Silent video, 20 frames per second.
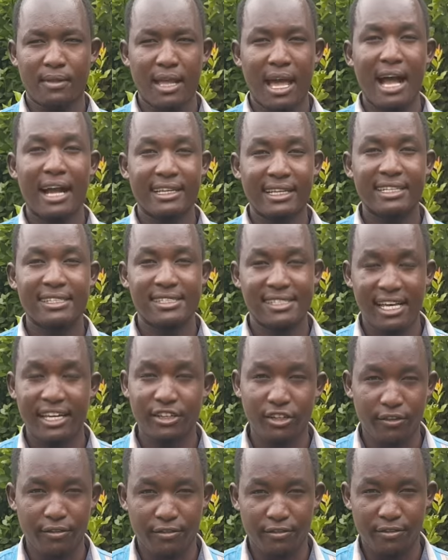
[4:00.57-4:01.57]
a great
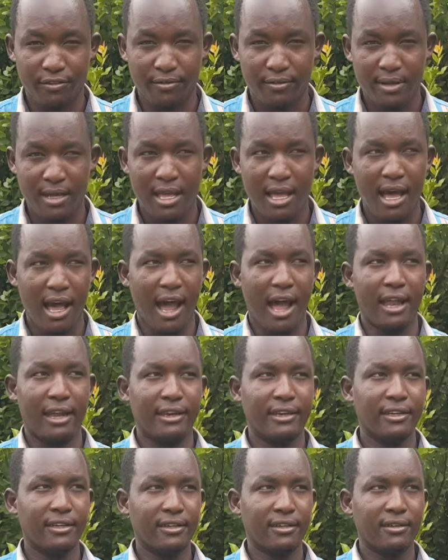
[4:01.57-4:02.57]
send-off.
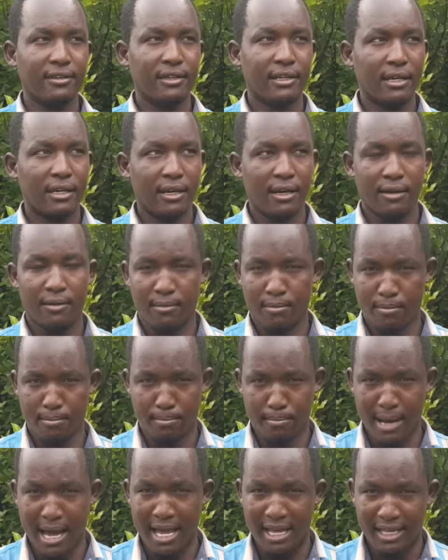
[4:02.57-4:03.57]
And
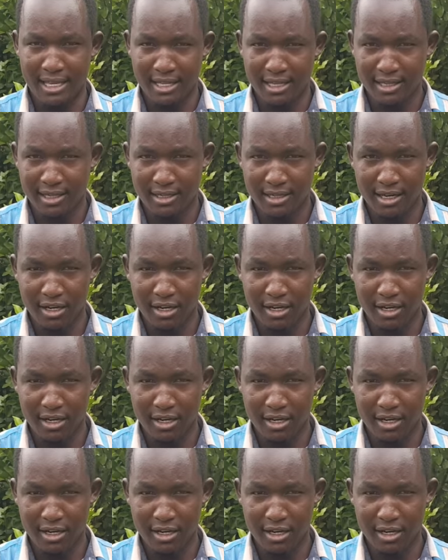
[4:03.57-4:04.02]
my